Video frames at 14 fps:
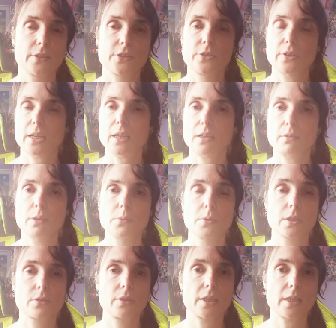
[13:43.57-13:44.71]
It's not how we
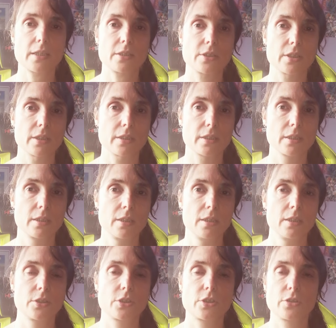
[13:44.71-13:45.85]
were created.
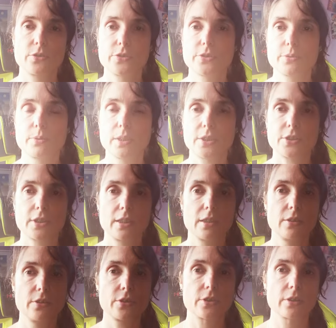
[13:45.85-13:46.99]
Choose to release the
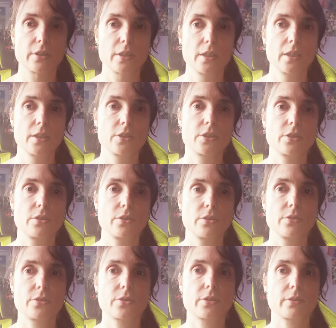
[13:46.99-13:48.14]
illusion
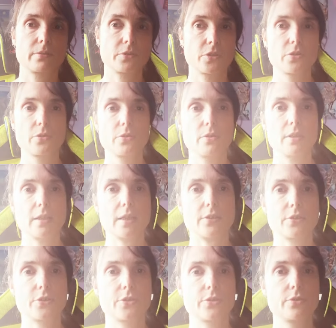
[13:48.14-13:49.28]
Choose to
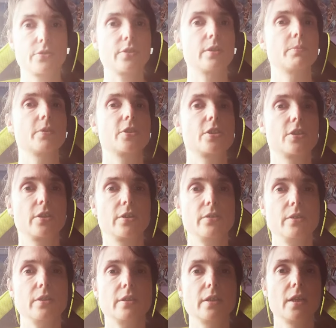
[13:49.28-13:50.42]
let the truth in, which is
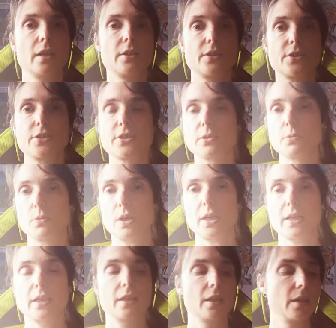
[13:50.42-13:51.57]
union. This is the
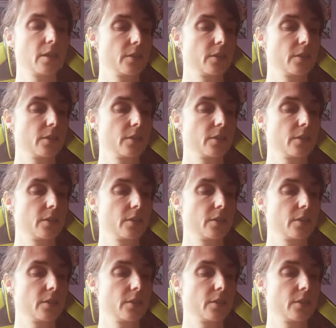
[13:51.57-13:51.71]
way.